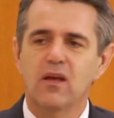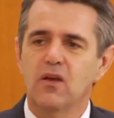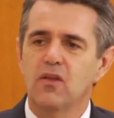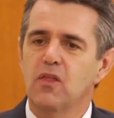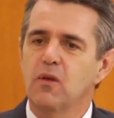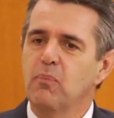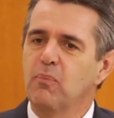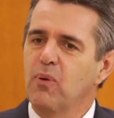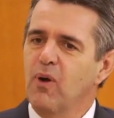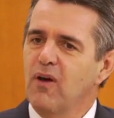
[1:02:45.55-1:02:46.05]

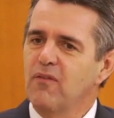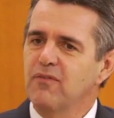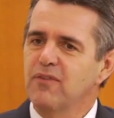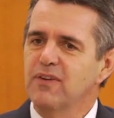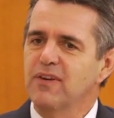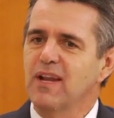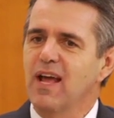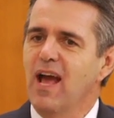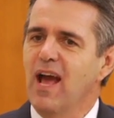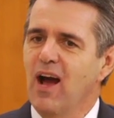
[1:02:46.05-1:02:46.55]
The prophet
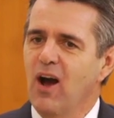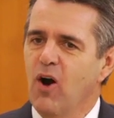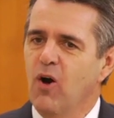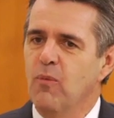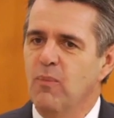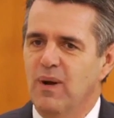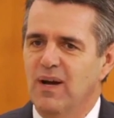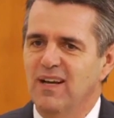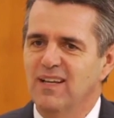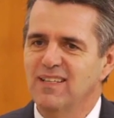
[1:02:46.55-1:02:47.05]

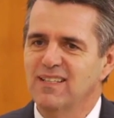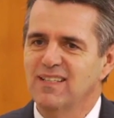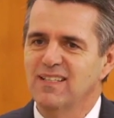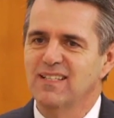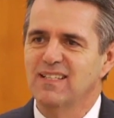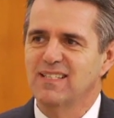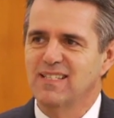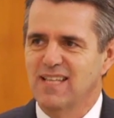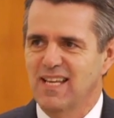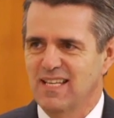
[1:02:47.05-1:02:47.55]
Elmer
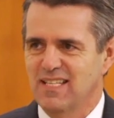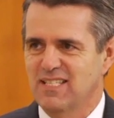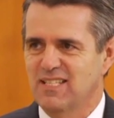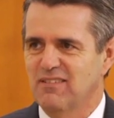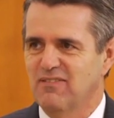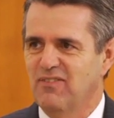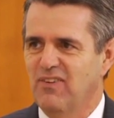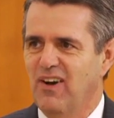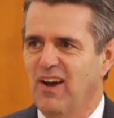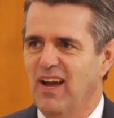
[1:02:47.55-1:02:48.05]

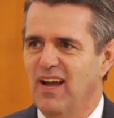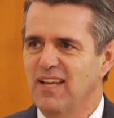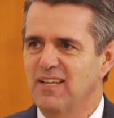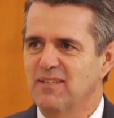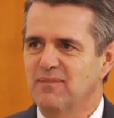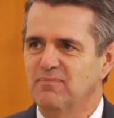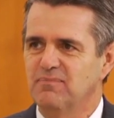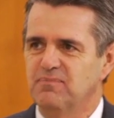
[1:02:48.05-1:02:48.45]
testified,